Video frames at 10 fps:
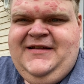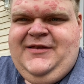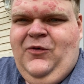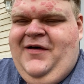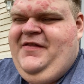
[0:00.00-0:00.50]

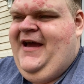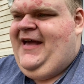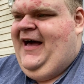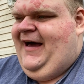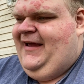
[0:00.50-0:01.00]
The one
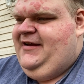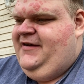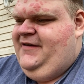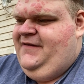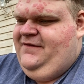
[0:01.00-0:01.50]
that kind
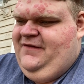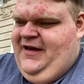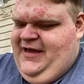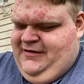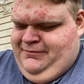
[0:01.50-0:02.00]
of
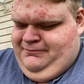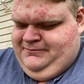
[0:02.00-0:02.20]
like